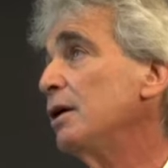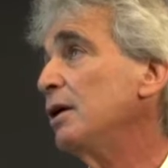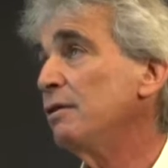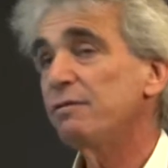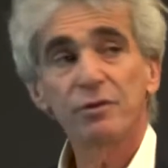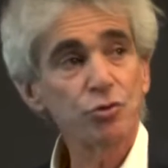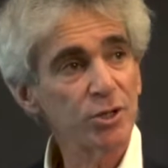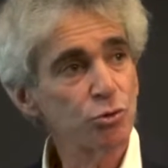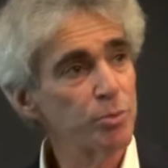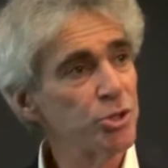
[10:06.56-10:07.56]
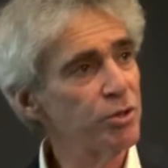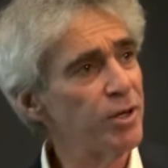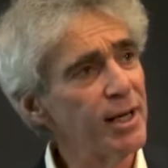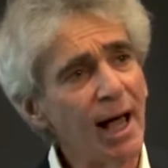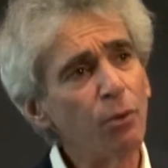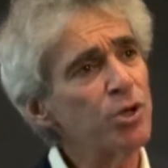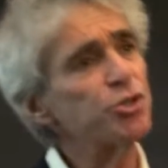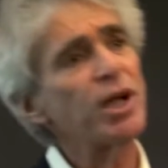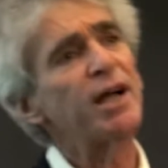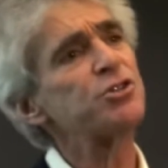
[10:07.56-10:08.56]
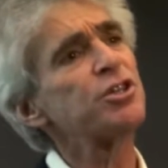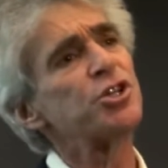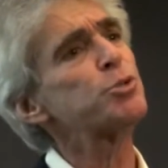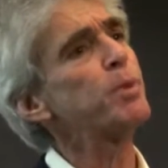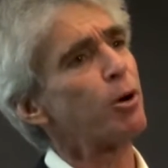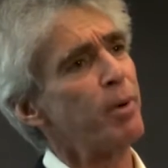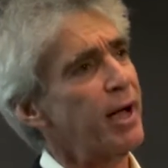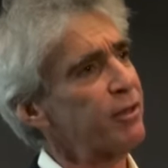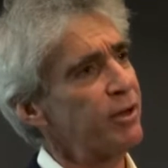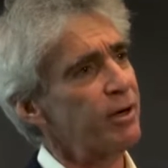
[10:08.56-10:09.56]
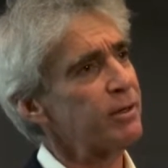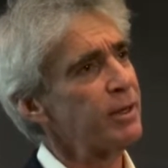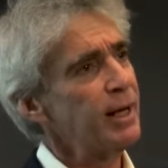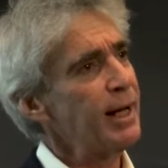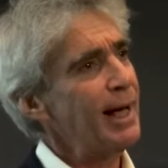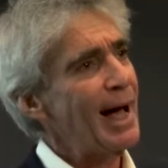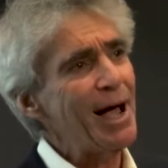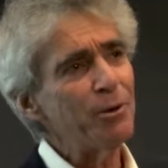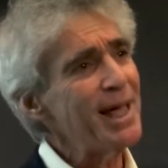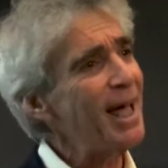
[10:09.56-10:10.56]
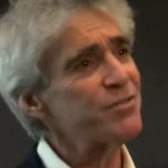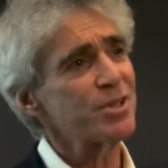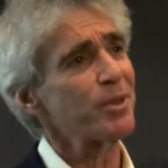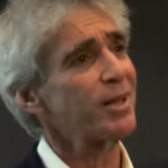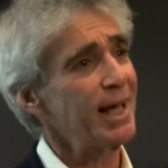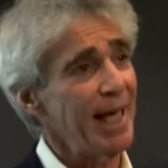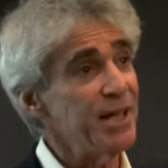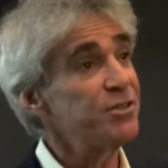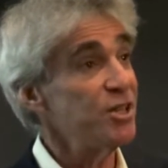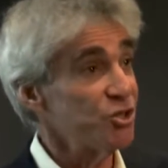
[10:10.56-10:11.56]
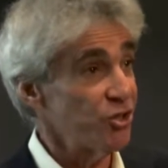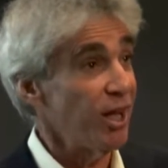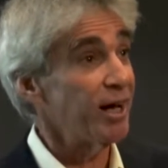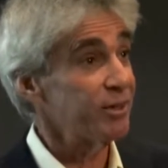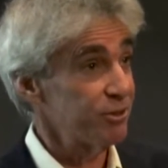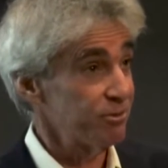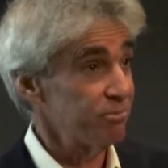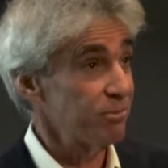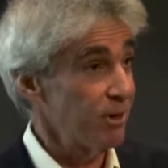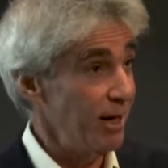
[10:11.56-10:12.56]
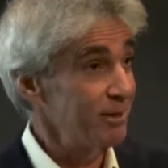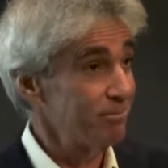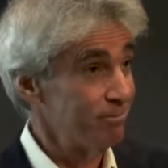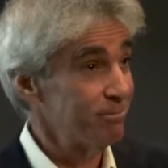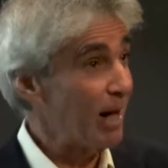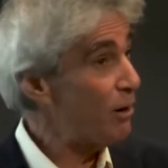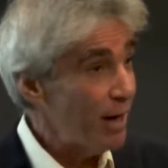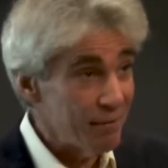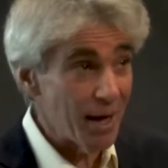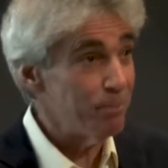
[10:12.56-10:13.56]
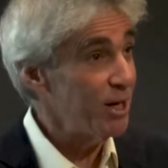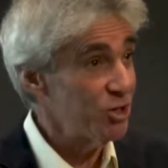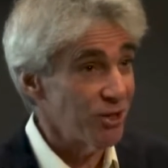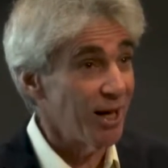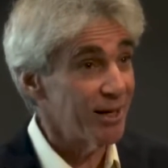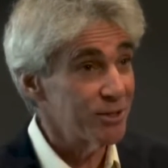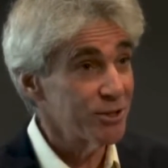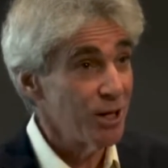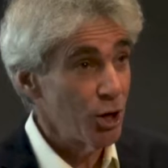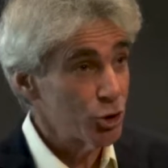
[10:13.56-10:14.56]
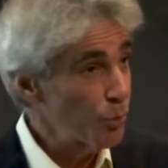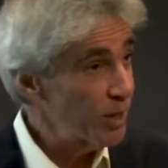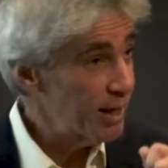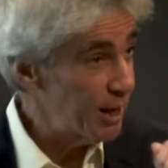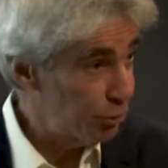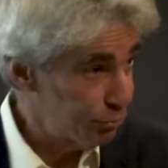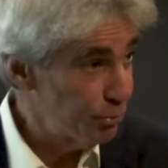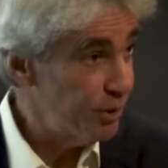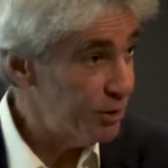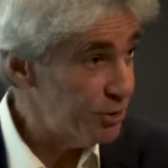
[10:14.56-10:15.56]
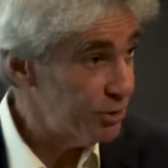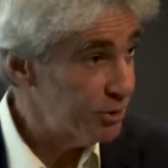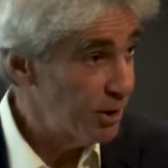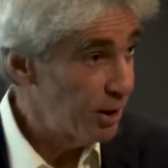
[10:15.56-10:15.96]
Eve transcription unit. And I don't want you guys to despair back there. I only have something like 18 slides, all right? I don't have that many slides. So we're going to get through this.